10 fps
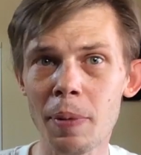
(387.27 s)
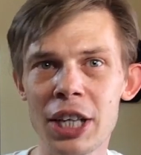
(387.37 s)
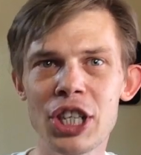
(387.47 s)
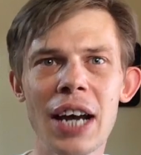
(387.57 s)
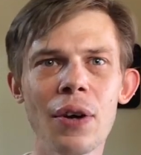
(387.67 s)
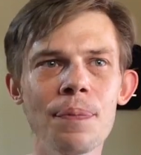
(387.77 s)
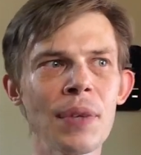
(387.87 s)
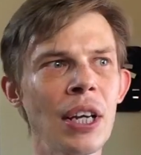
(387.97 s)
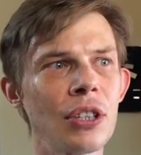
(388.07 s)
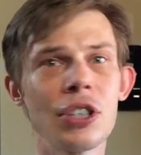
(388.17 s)
my channel
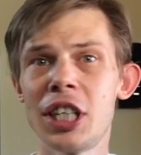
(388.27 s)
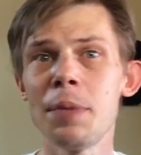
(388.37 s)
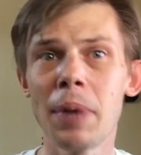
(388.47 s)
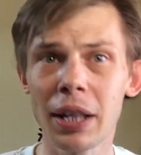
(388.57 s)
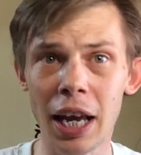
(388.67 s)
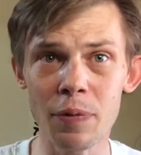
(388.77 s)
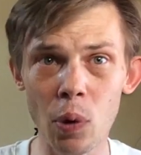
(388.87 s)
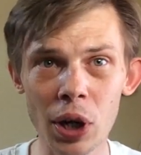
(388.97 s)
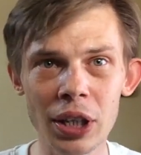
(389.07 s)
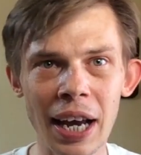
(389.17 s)
to keep my life
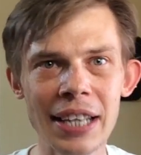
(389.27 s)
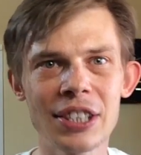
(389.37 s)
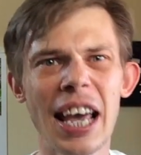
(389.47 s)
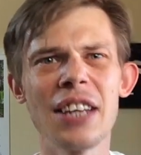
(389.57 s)
organized.